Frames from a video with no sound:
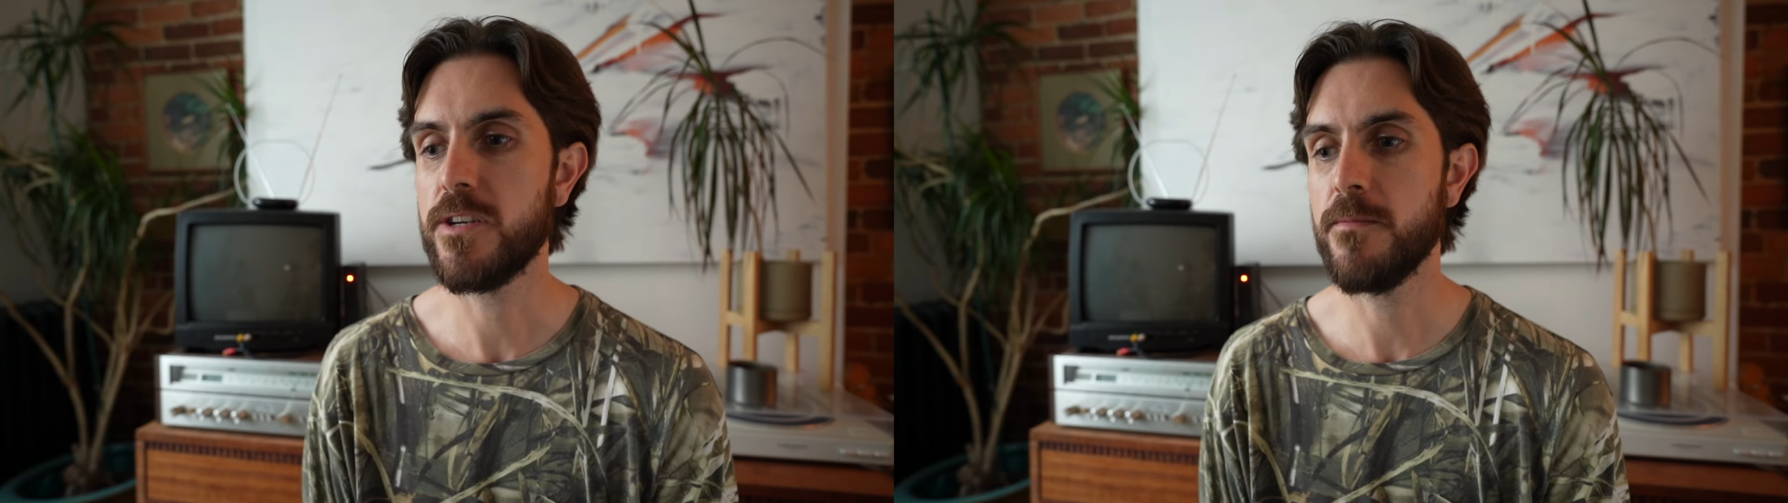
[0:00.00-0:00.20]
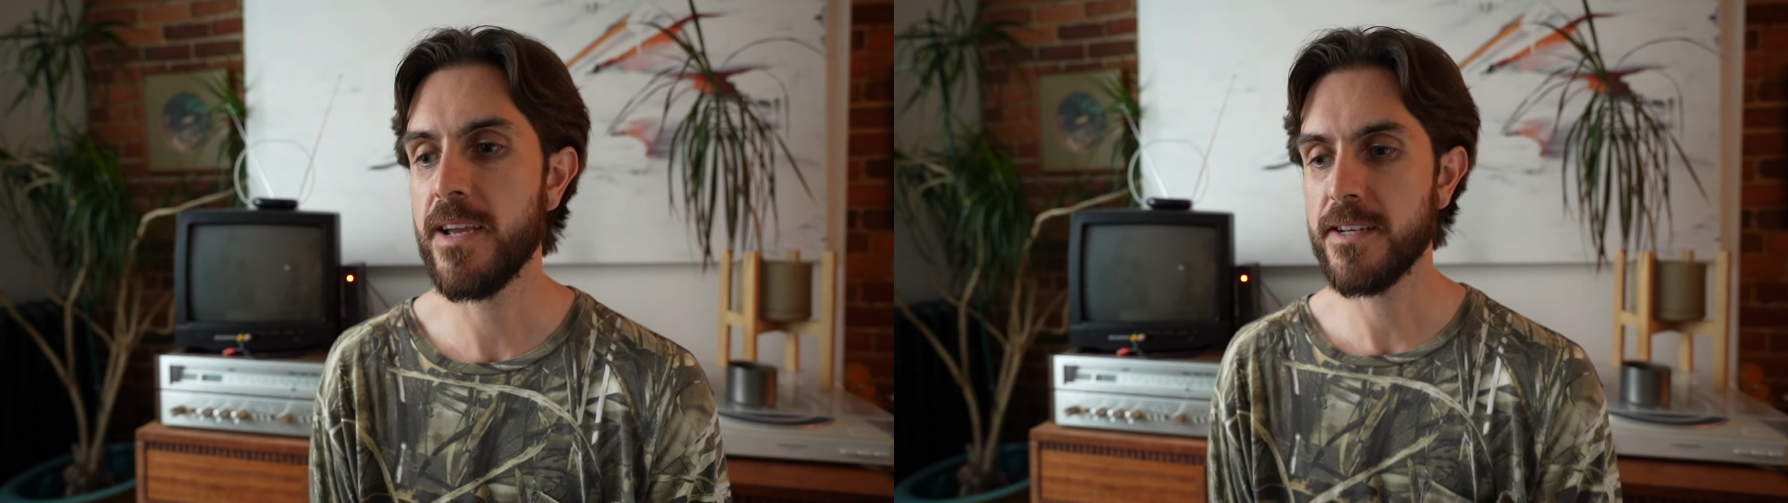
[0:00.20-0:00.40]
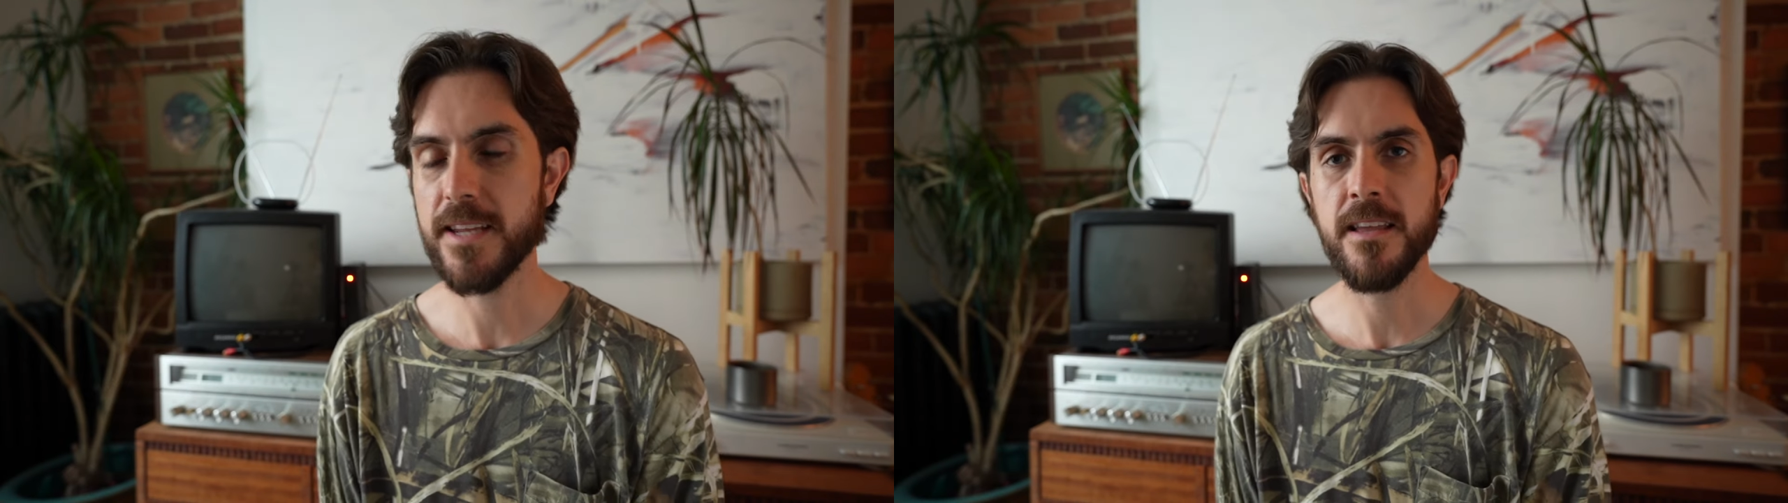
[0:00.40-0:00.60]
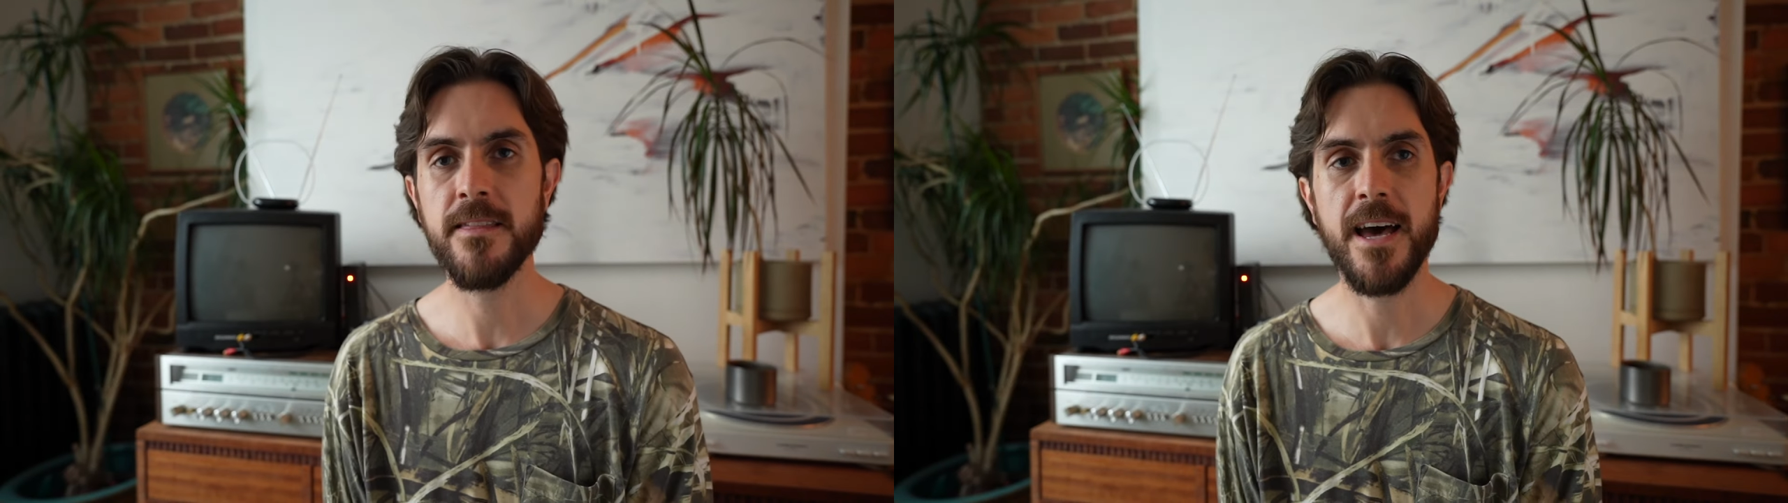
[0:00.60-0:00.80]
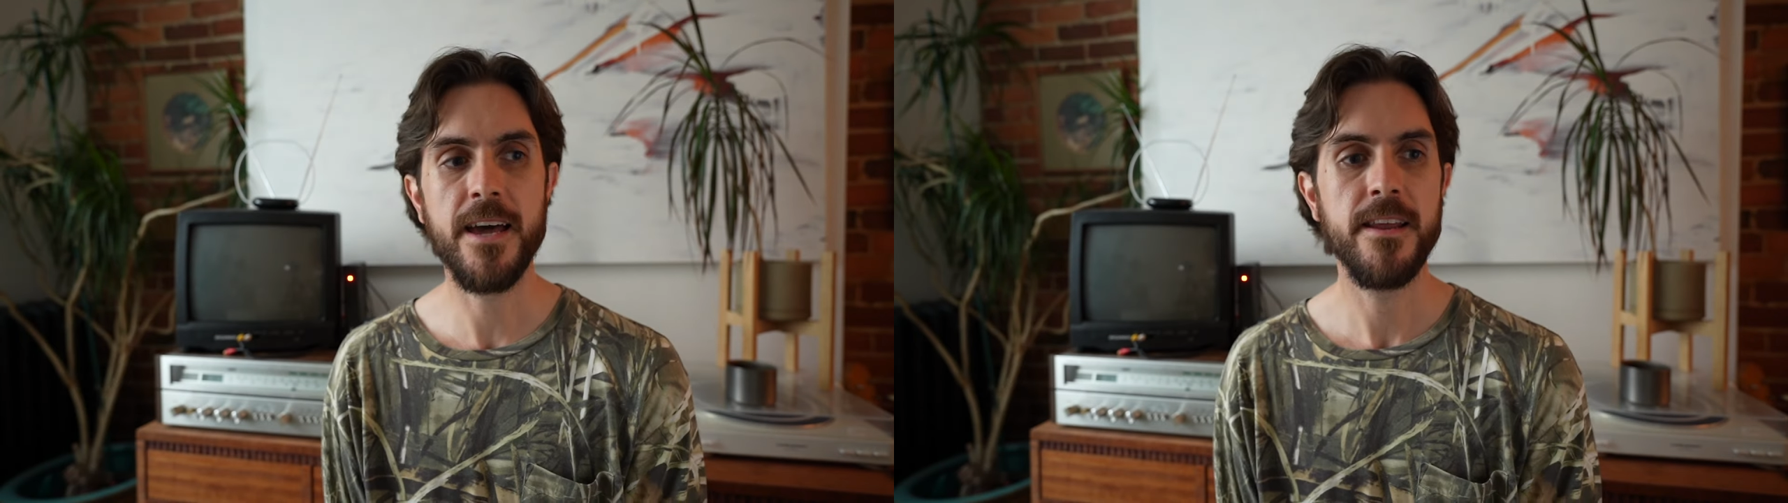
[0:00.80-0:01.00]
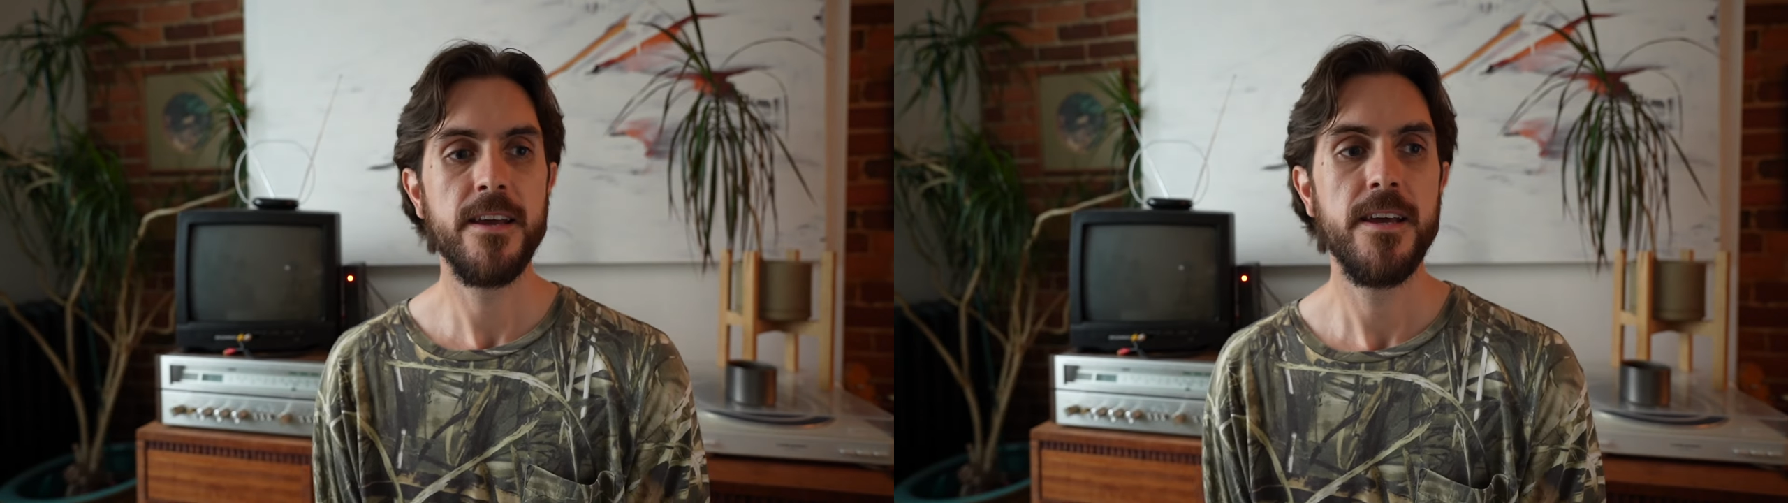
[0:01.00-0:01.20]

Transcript: to maintain that.